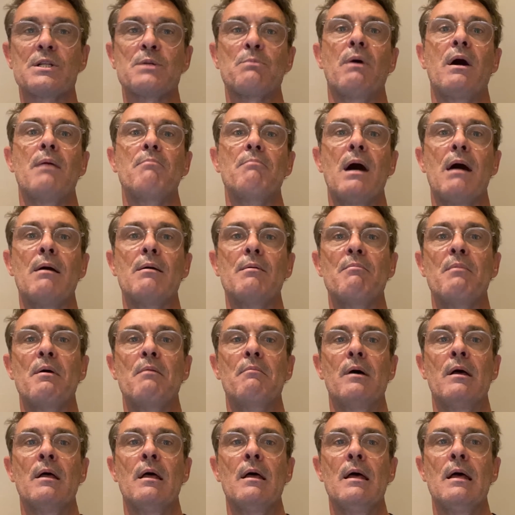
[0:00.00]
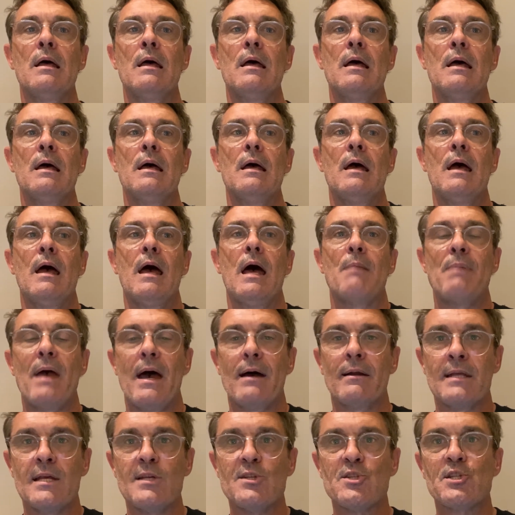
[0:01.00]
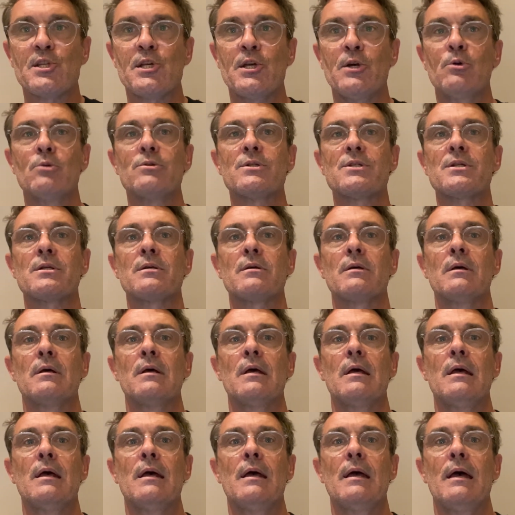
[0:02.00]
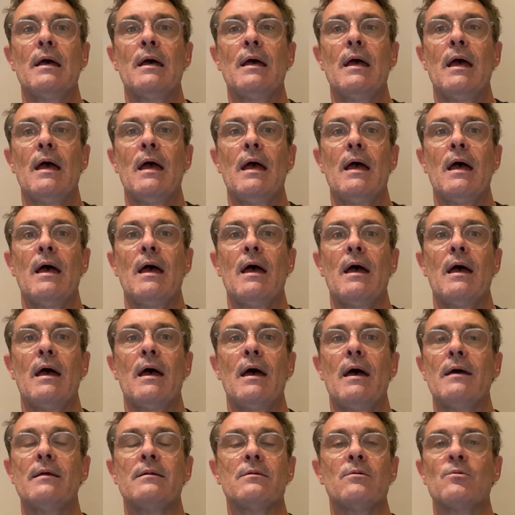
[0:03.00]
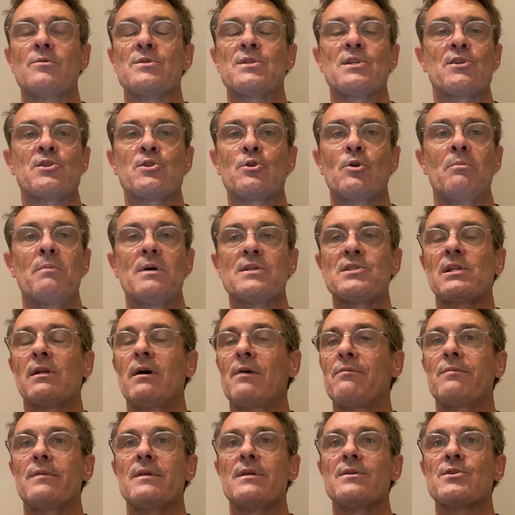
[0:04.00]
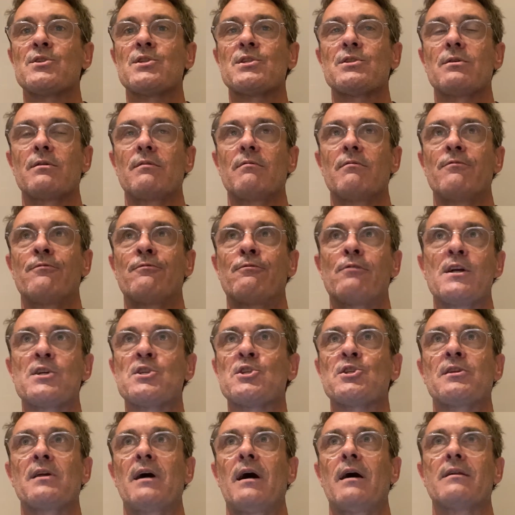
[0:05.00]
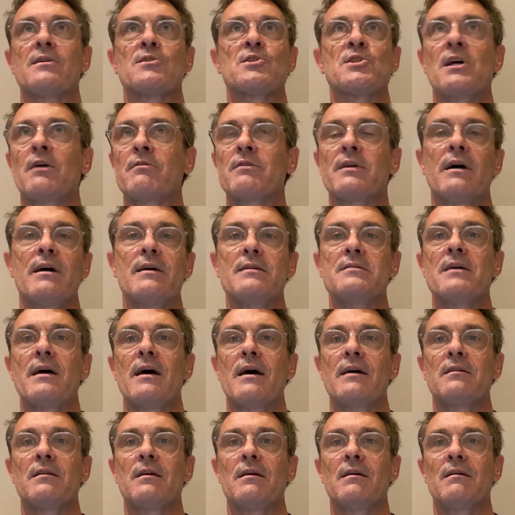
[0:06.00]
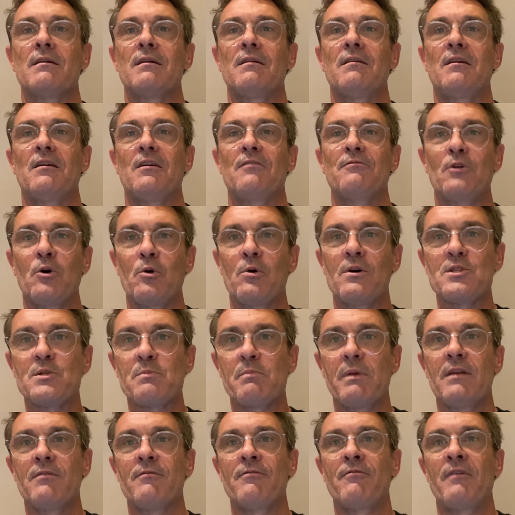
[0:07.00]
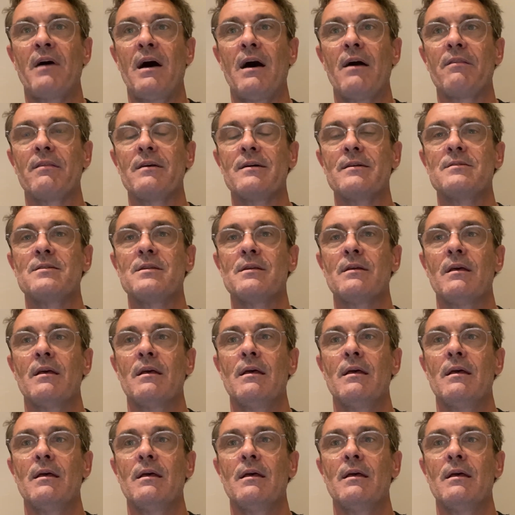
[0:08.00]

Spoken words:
to my mom about his guilt. And it was just almost like this fresh start. It's okay, Dad. I've always been fathered.